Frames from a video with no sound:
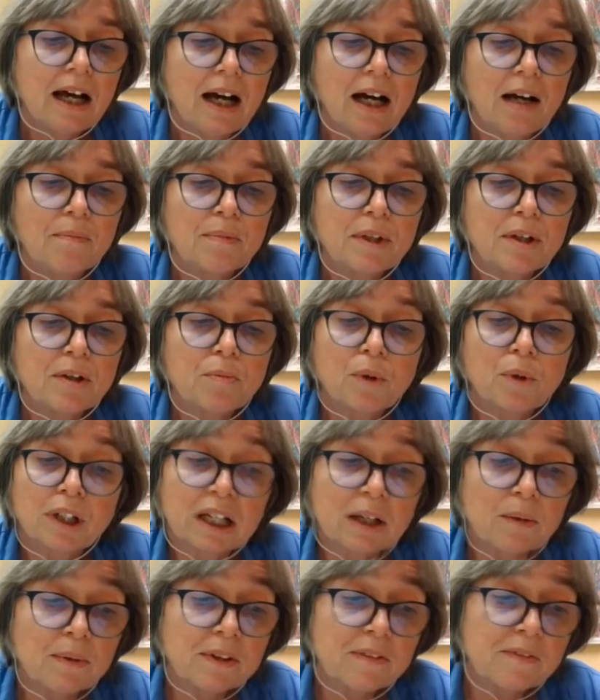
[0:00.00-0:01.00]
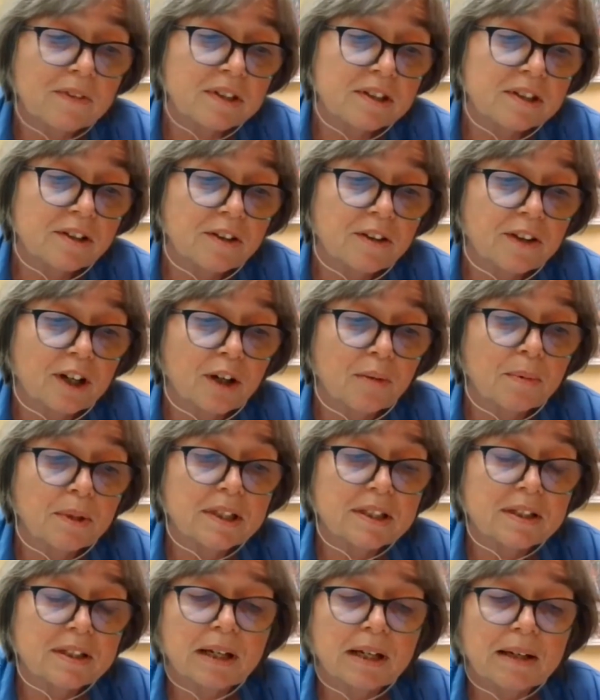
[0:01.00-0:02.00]
Working with a physical
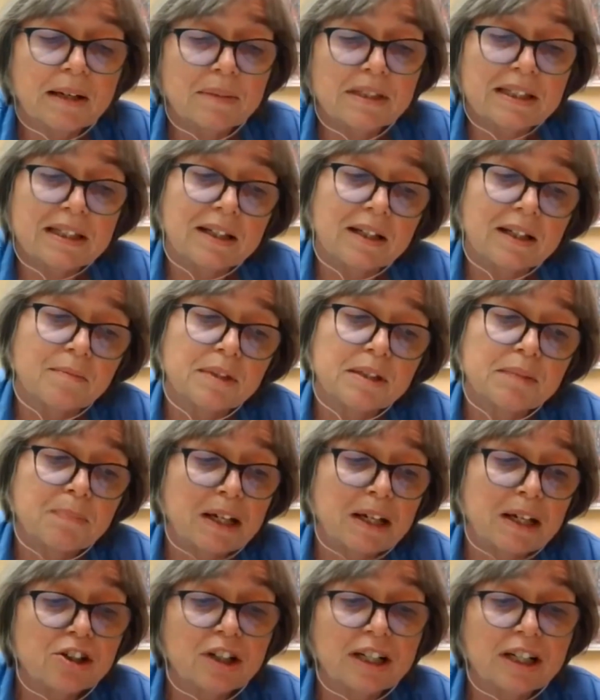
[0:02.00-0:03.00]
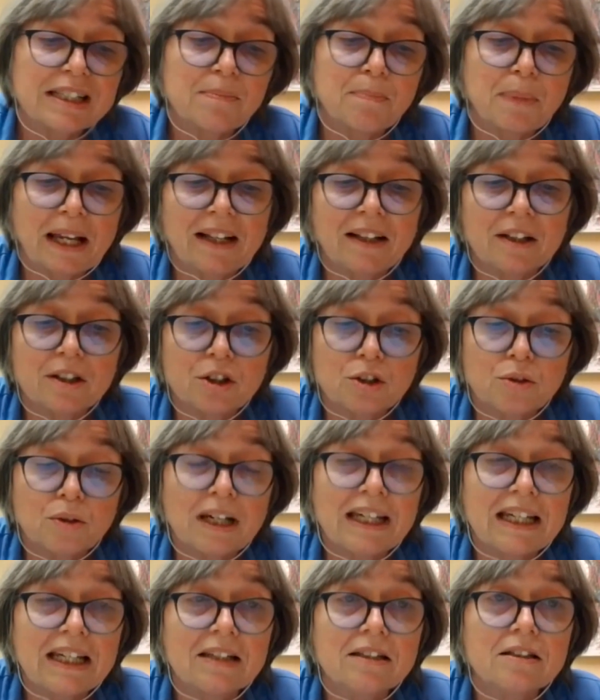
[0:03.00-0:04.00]
therapist, sometimes specialized balance
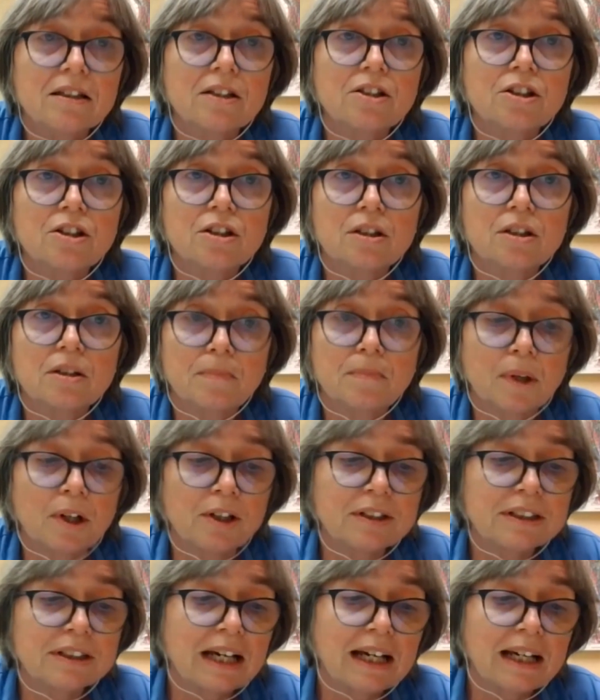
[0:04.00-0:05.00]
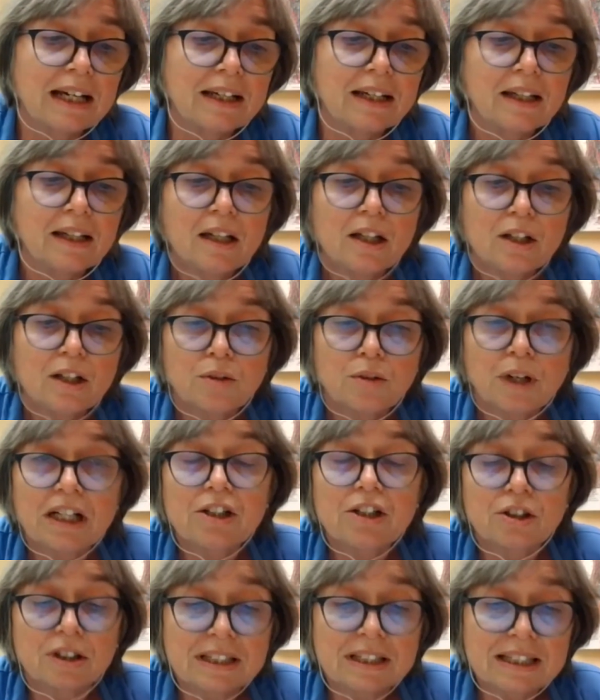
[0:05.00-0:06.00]
training, such as
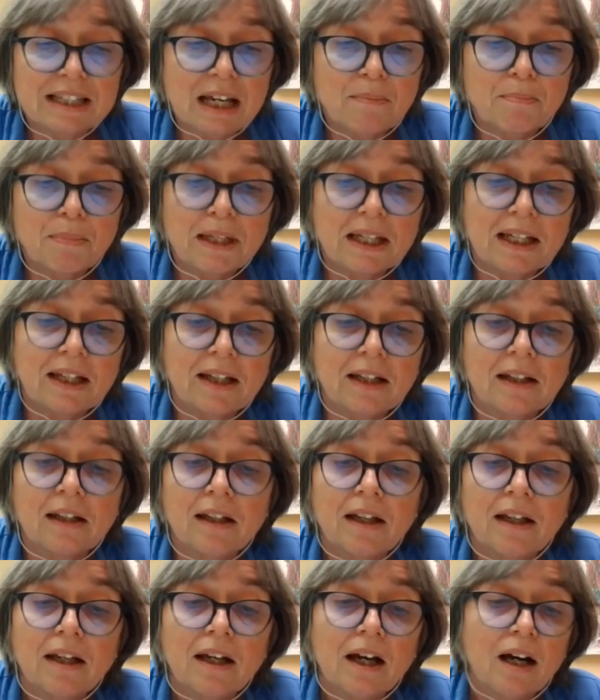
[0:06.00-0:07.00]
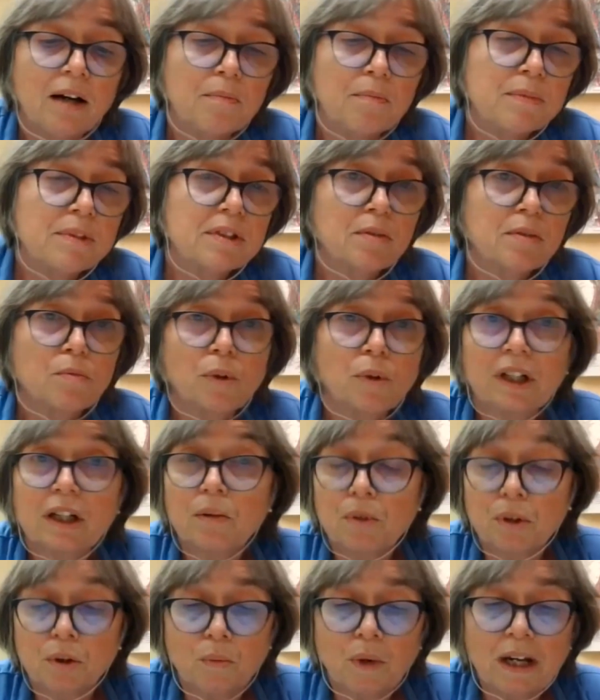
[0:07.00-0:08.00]
multi-directional stepping,
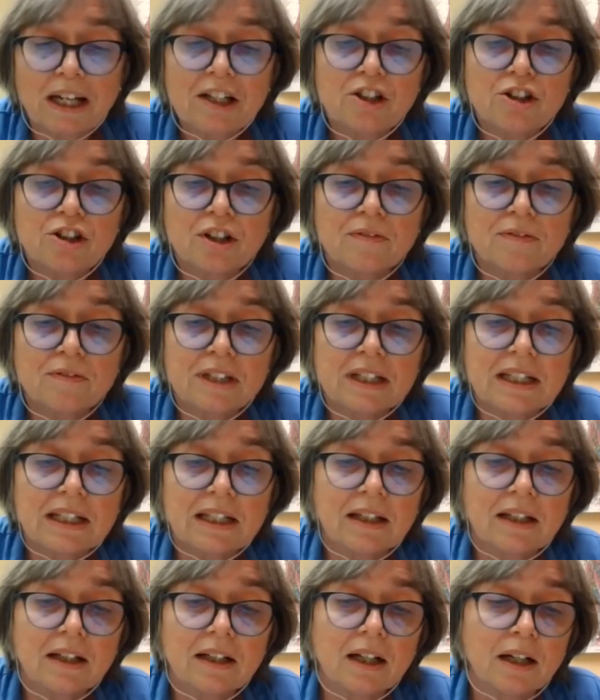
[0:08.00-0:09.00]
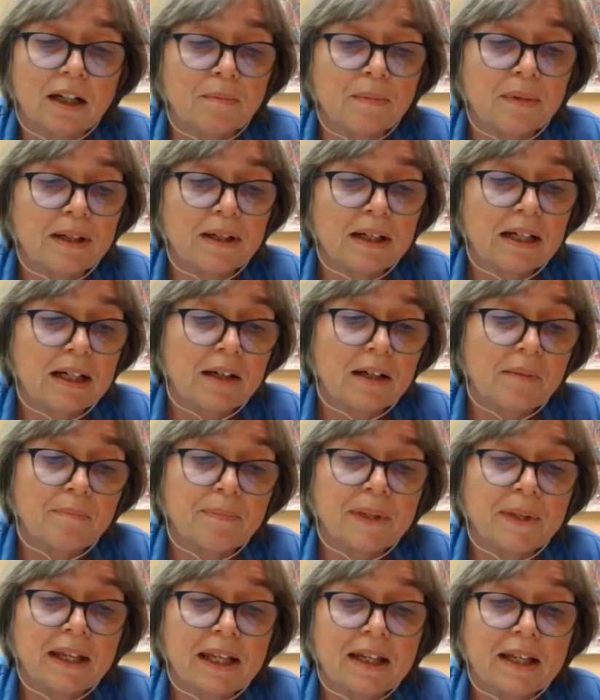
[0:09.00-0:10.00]
working with weight shifting,
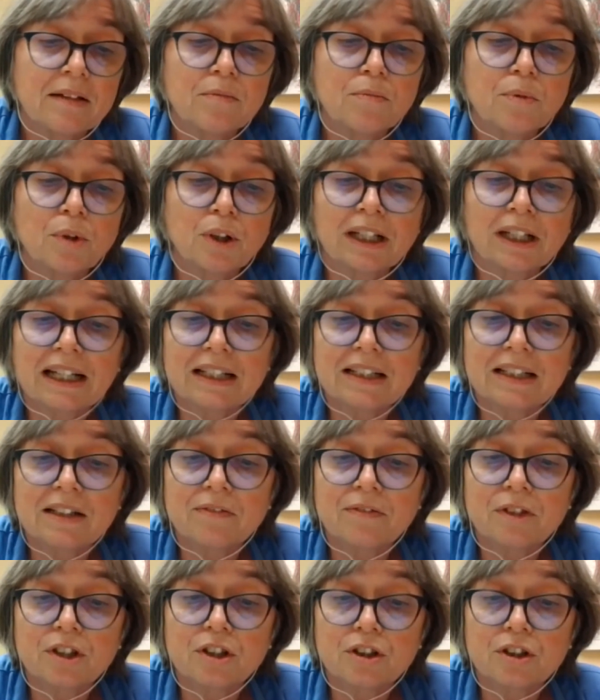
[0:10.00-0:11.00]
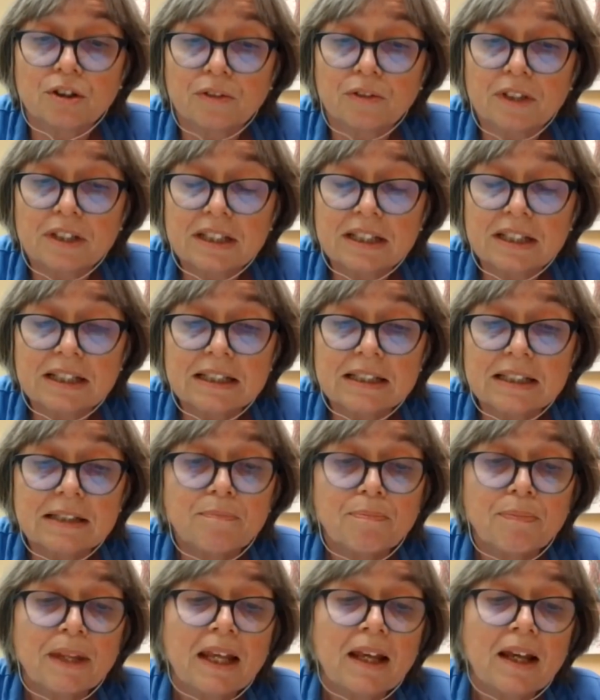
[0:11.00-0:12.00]
and working on different
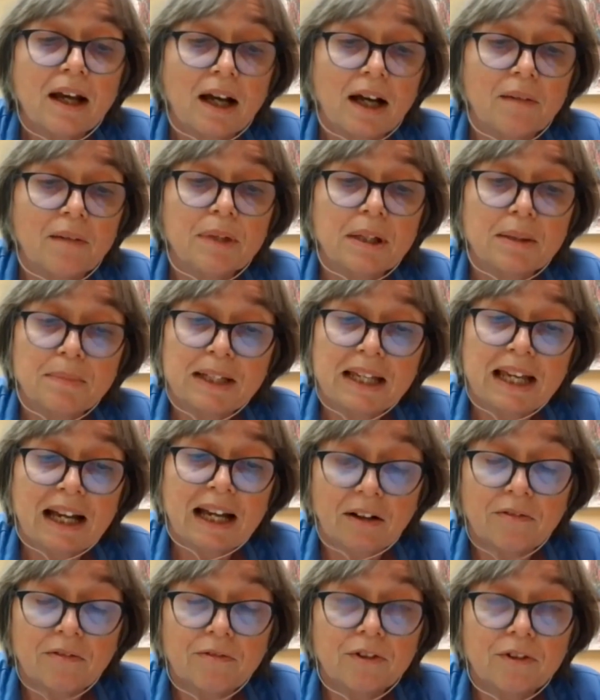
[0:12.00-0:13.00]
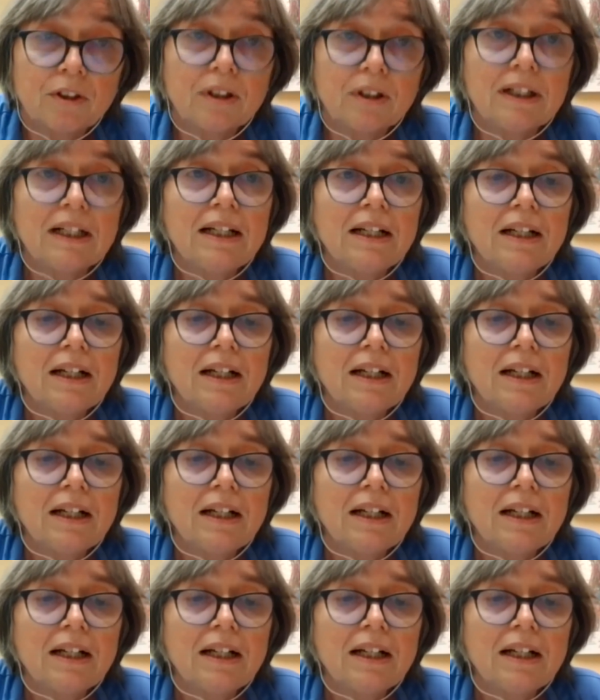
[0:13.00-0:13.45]
surfaces can be helpful.